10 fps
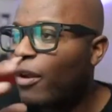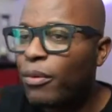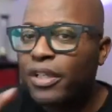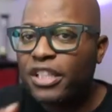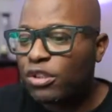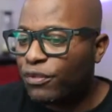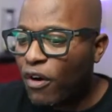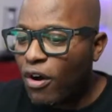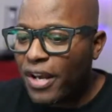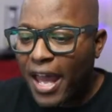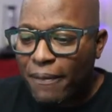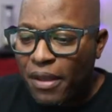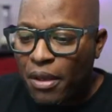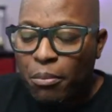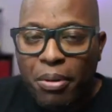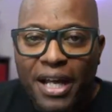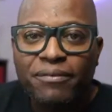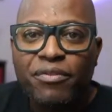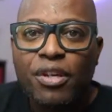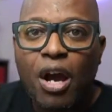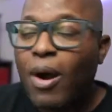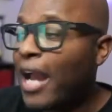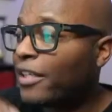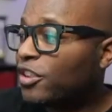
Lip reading: I don't want to get too far on that, but all right.